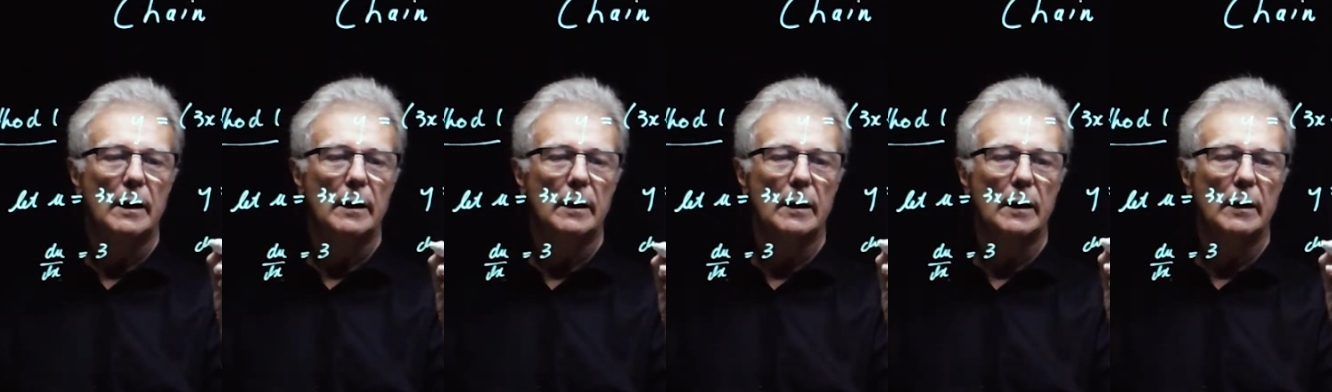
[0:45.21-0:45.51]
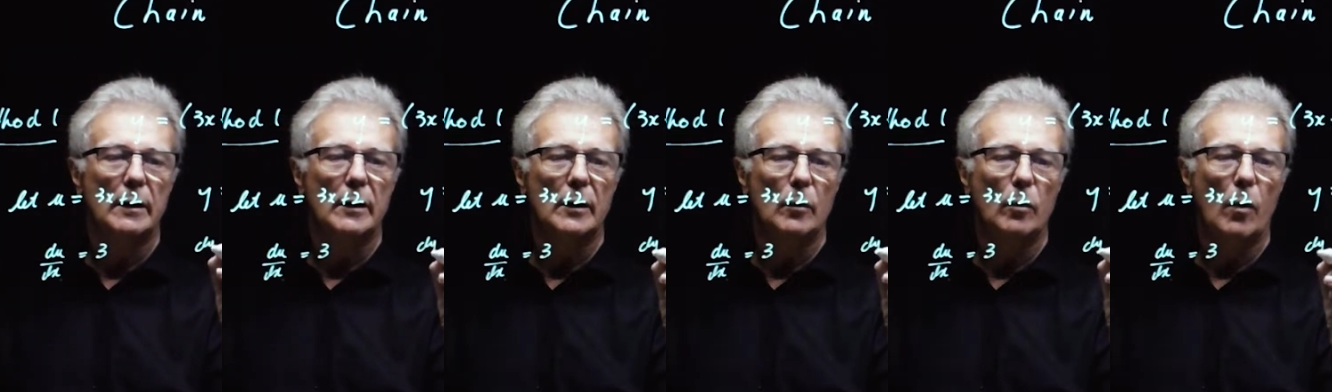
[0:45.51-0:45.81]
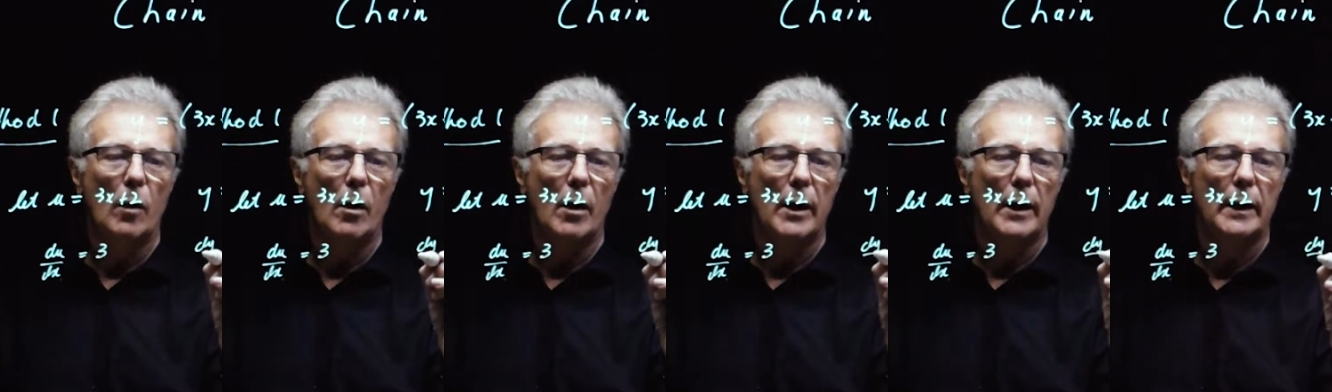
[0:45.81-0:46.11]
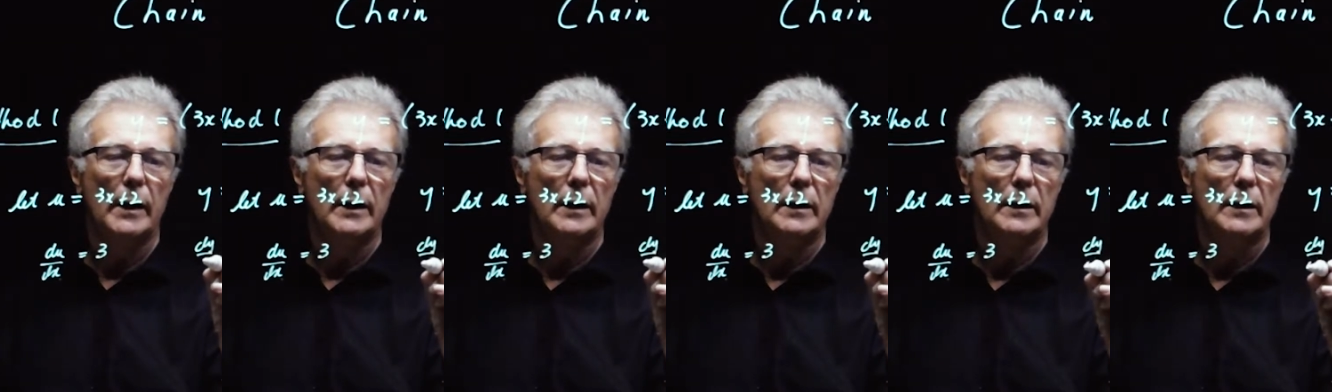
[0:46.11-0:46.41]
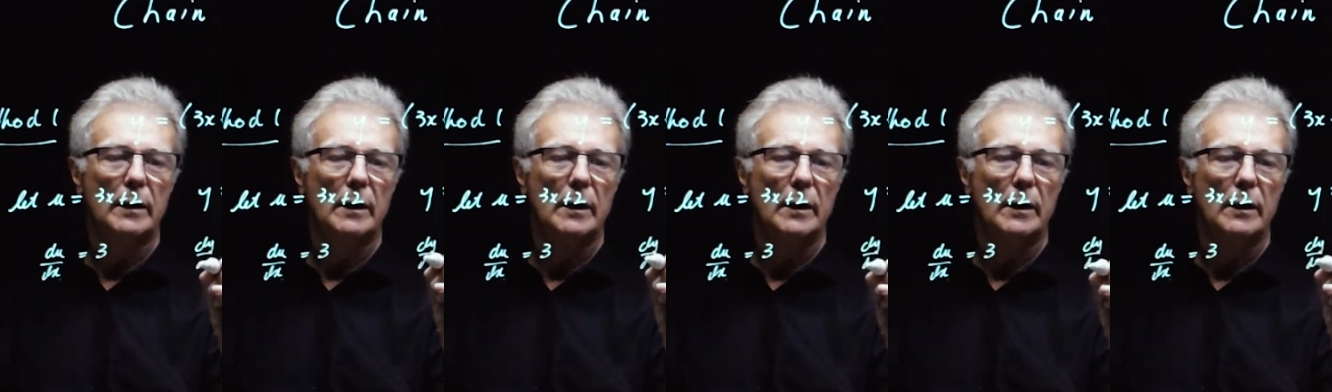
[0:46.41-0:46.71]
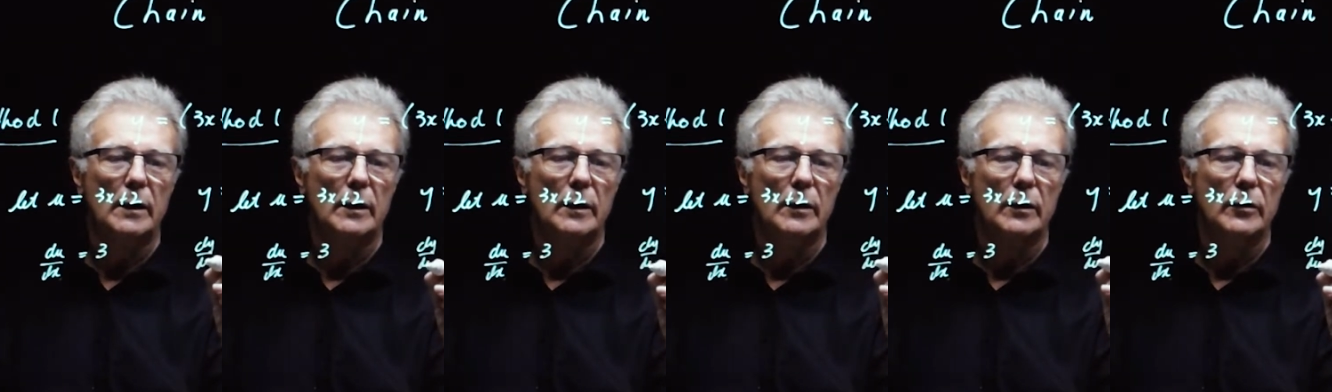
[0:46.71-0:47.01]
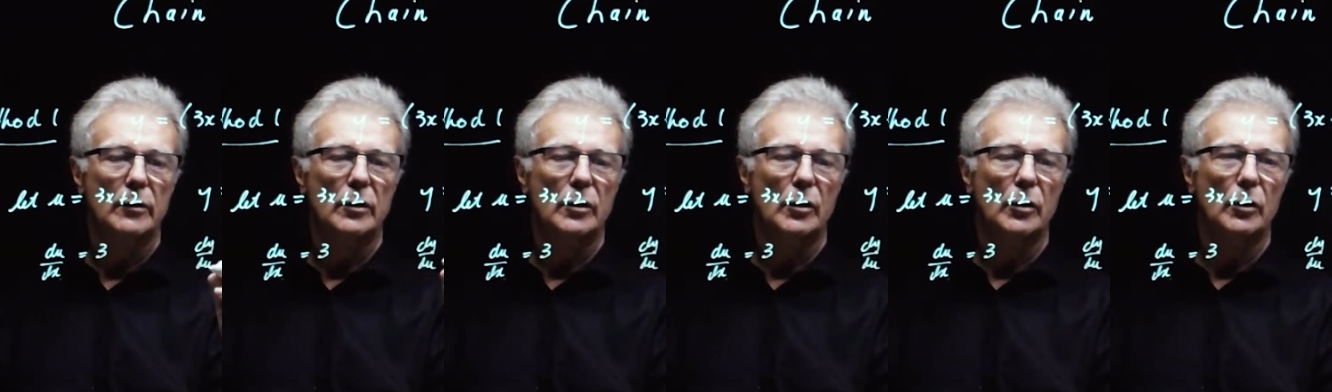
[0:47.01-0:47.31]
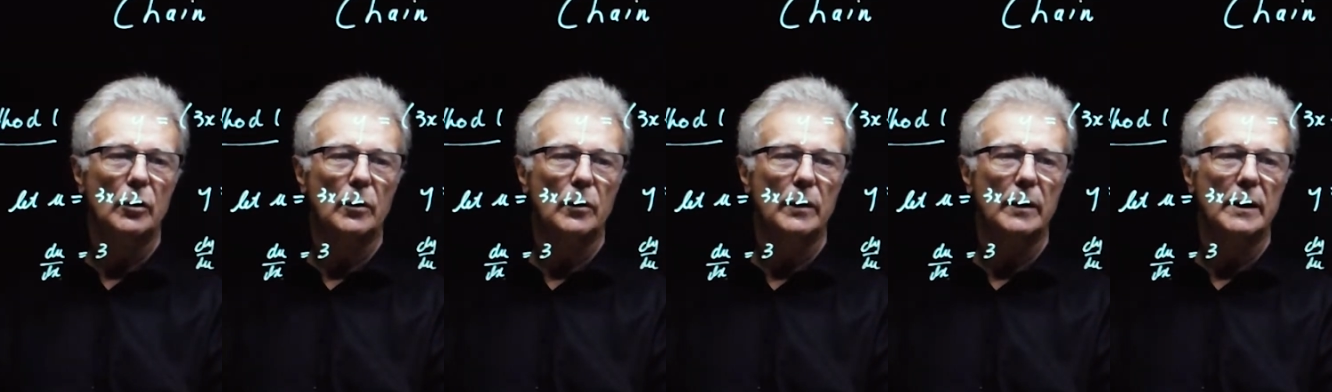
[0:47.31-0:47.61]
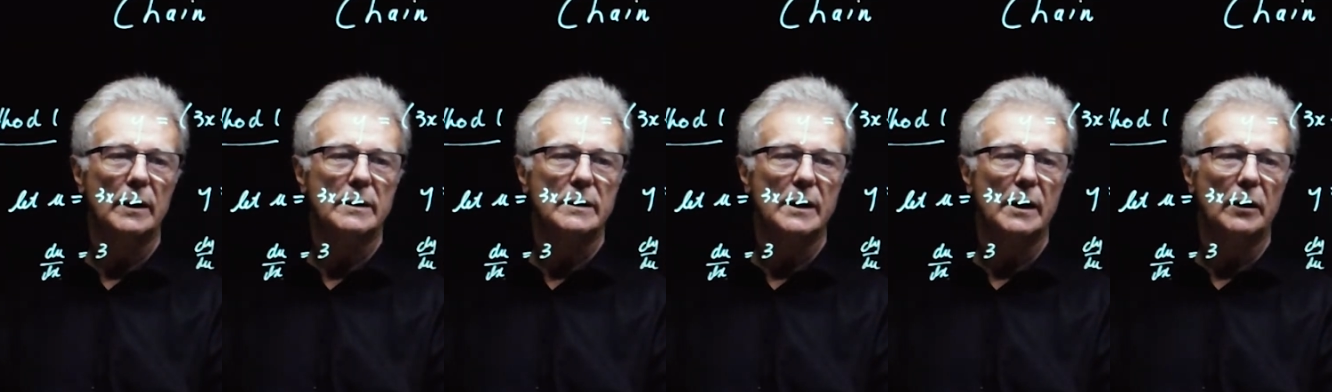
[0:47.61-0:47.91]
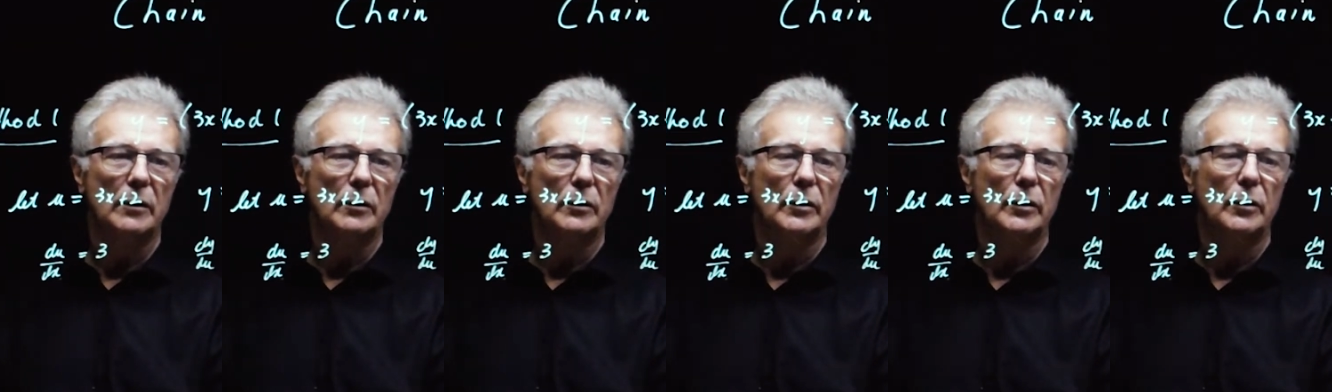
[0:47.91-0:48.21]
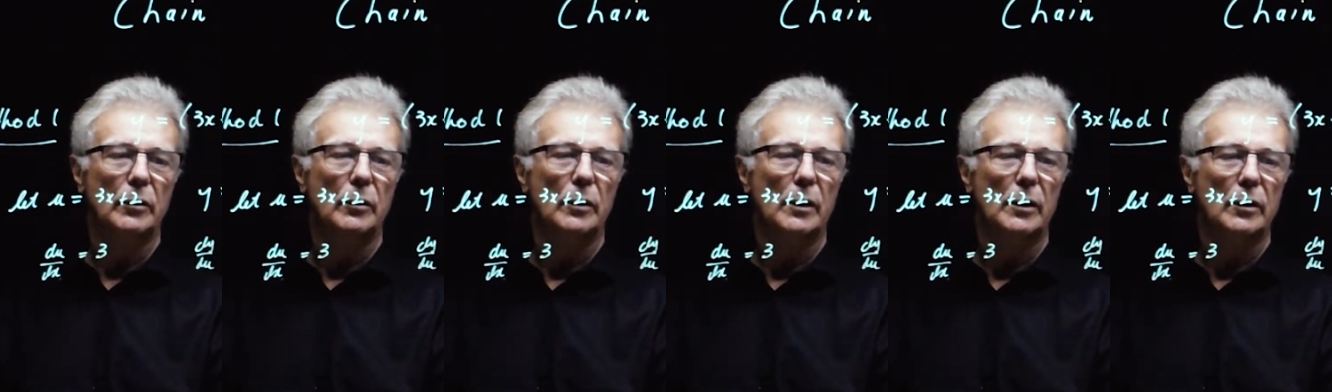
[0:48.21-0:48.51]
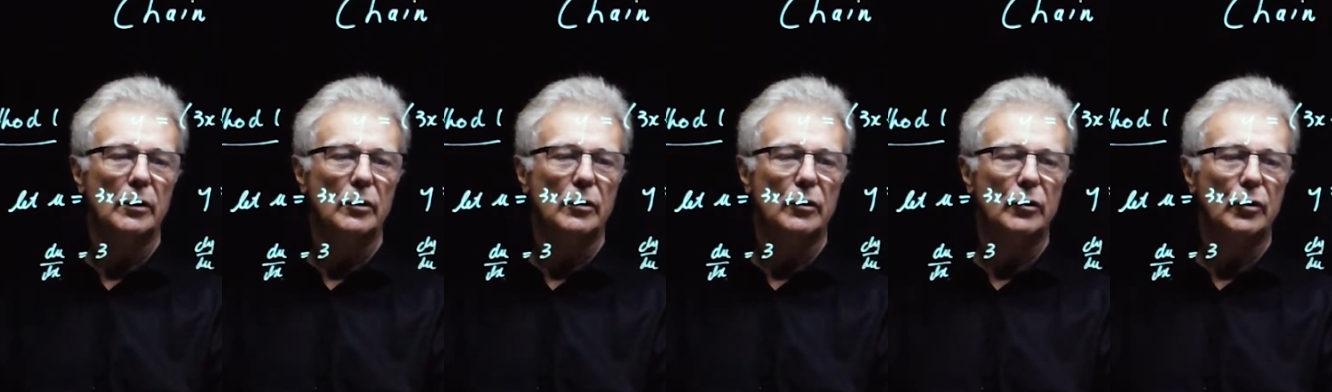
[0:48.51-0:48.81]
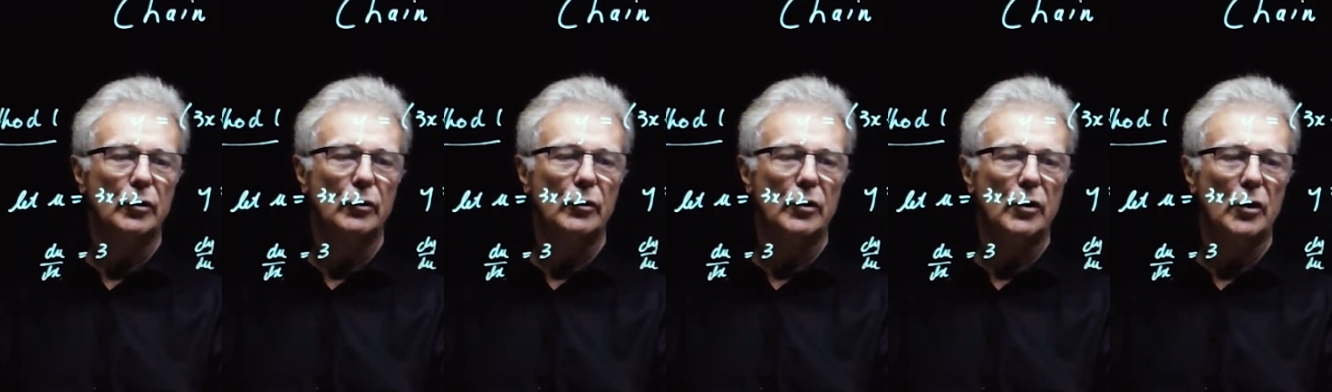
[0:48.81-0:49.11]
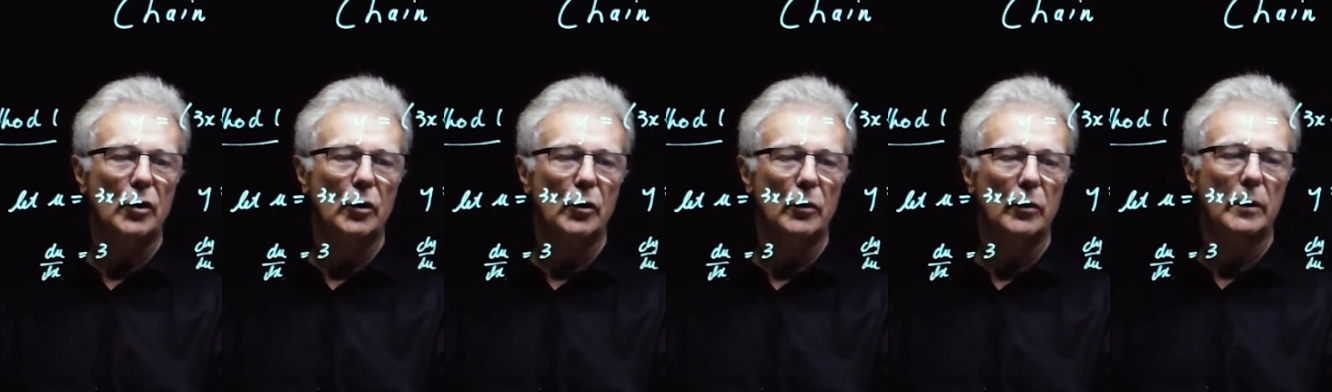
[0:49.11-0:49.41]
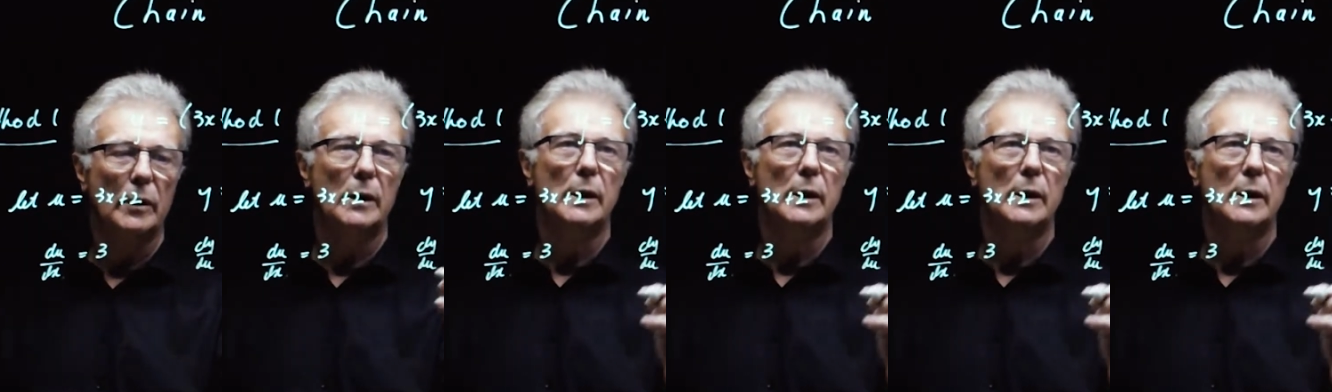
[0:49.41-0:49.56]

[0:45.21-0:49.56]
that dy du is equal to 2u.